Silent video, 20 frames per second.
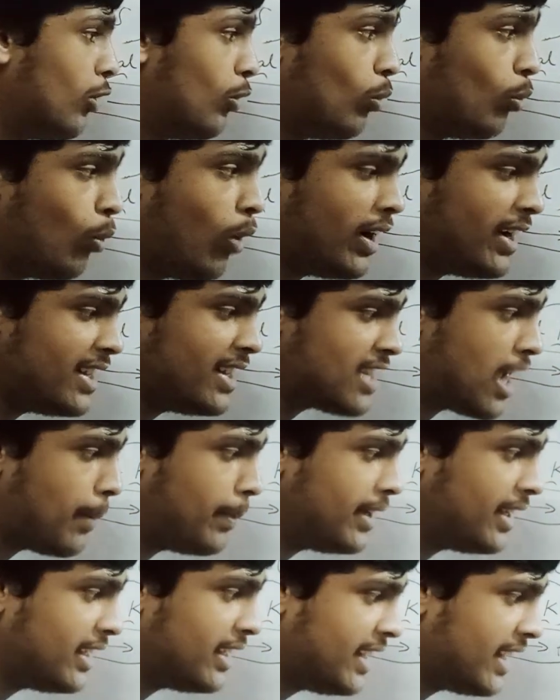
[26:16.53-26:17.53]
What is
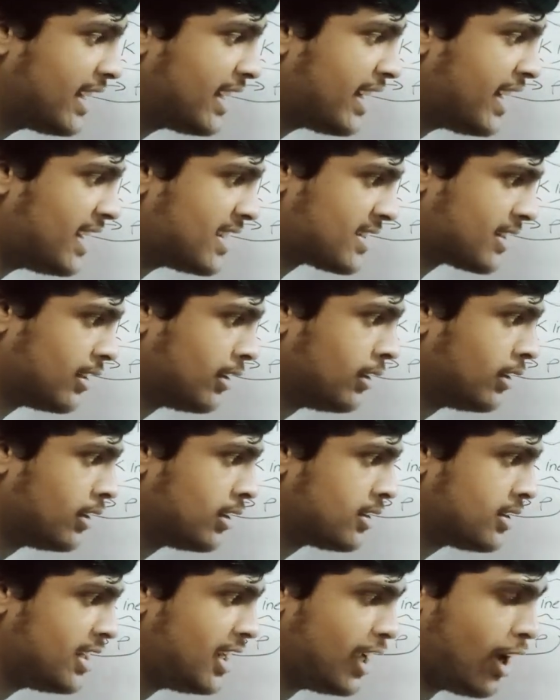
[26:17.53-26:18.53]
happening? Decrease.
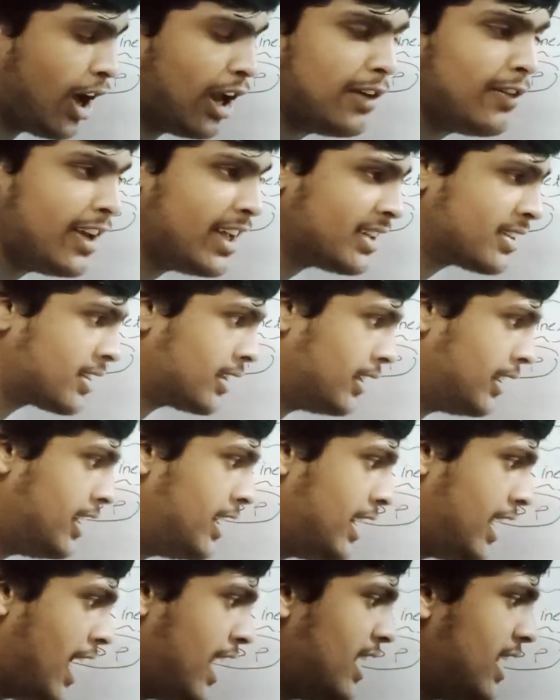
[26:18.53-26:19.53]
See, always
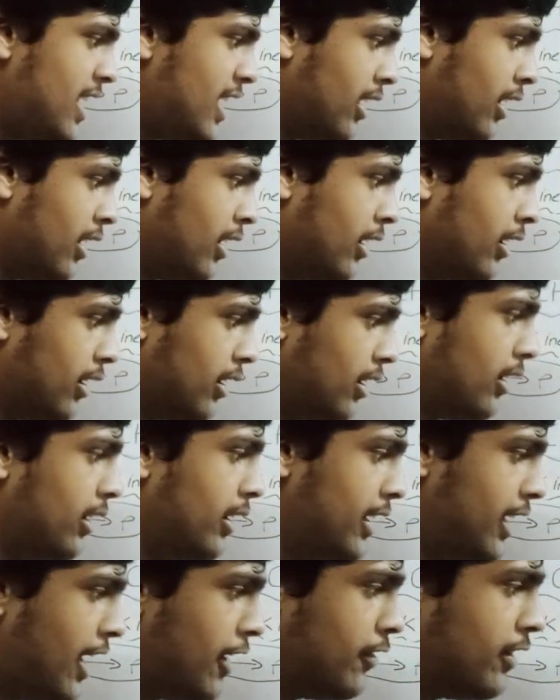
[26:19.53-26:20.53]
in any
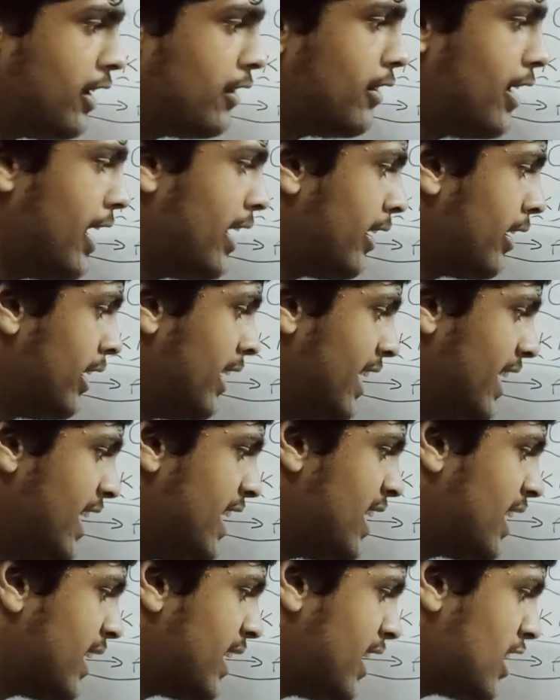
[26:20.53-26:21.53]
everywhere,
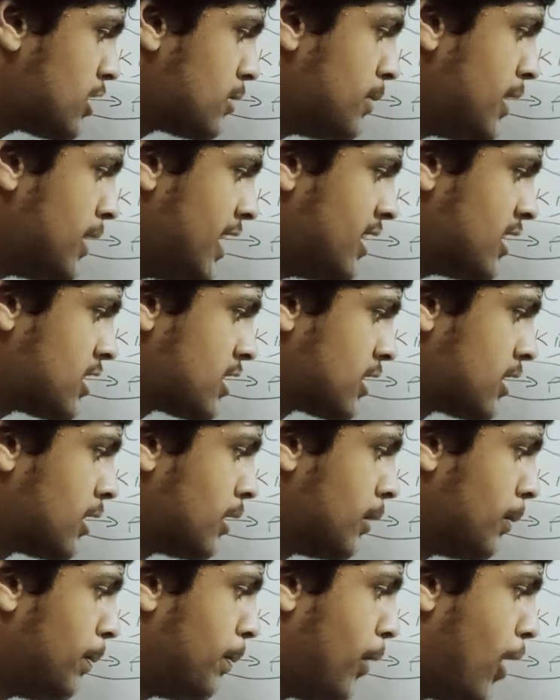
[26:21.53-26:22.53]
increase means
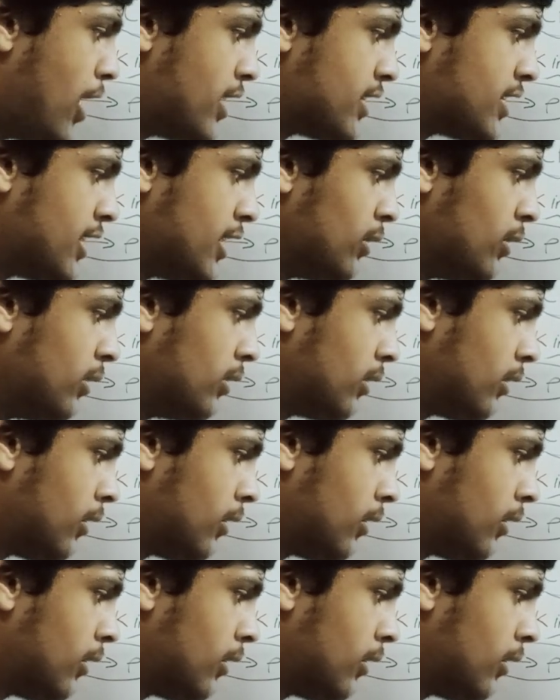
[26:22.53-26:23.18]
positive,